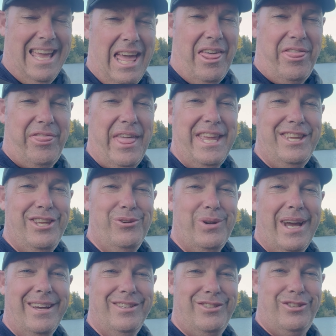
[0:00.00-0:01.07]
Thank you
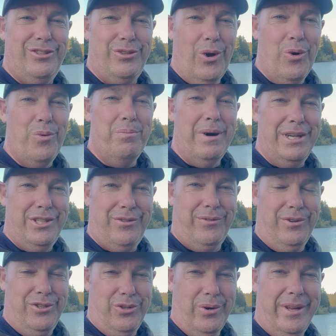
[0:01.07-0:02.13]
guys so much
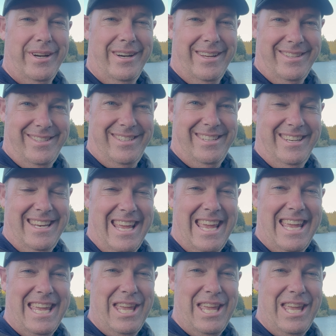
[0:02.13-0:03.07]
for joining us today.